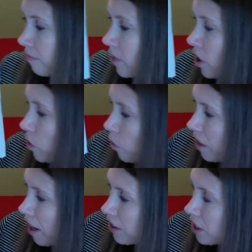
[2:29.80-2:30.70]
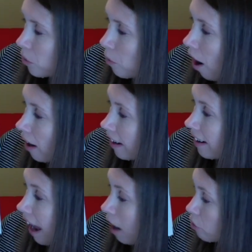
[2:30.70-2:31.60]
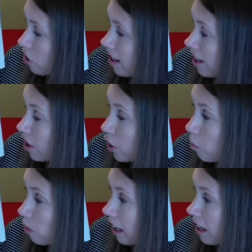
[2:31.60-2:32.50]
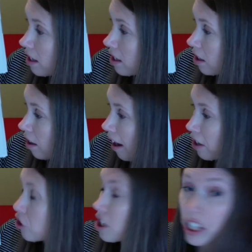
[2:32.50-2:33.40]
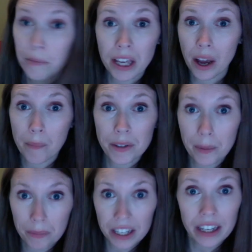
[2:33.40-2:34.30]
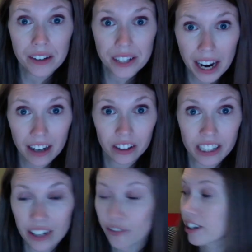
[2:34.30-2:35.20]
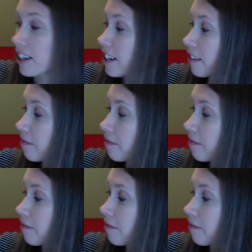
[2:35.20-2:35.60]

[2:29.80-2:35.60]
So there is the rock. Now she's in a new place, and she's become something entirely different.